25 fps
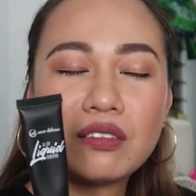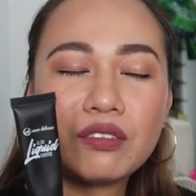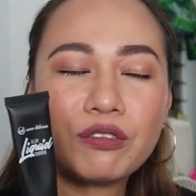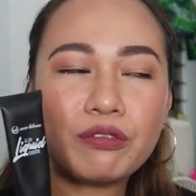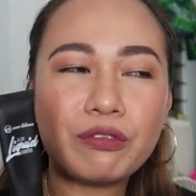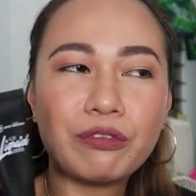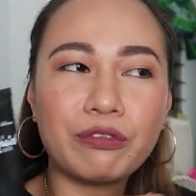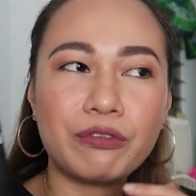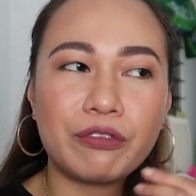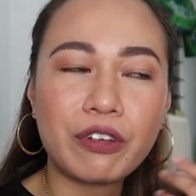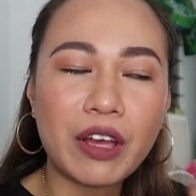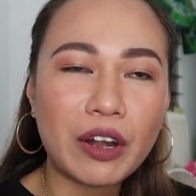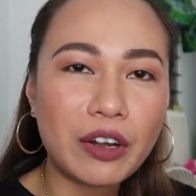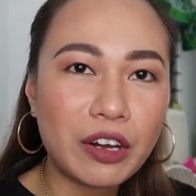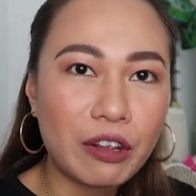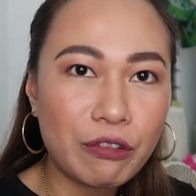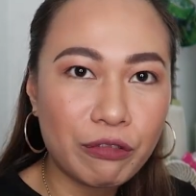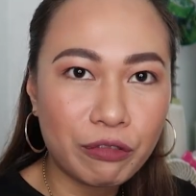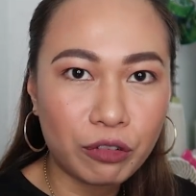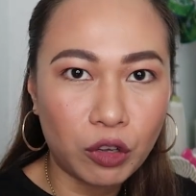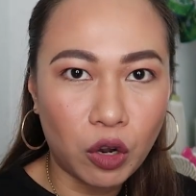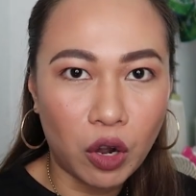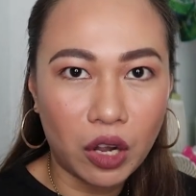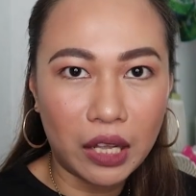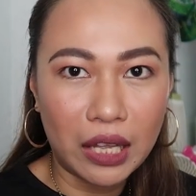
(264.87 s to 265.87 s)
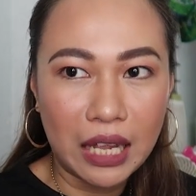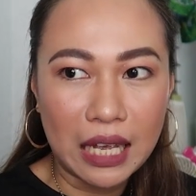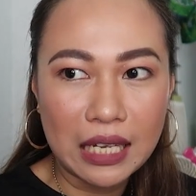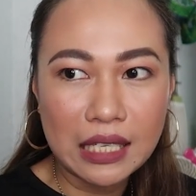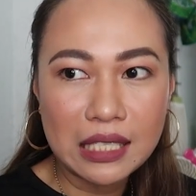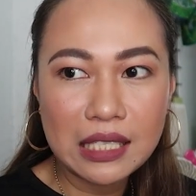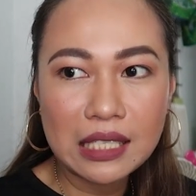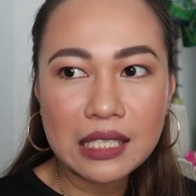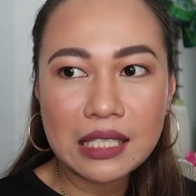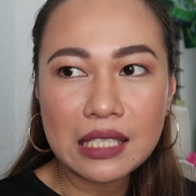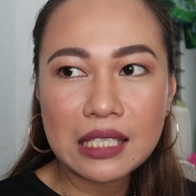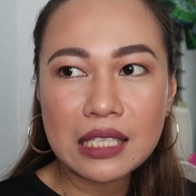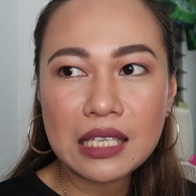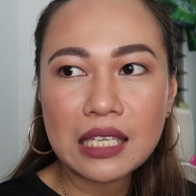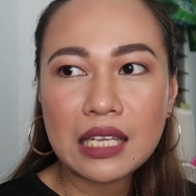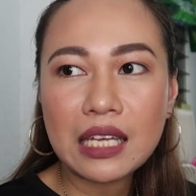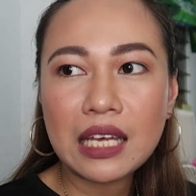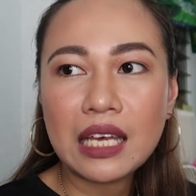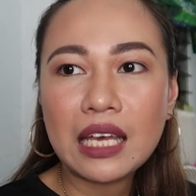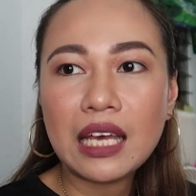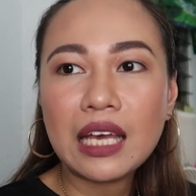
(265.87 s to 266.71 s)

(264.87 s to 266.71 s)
very flawless,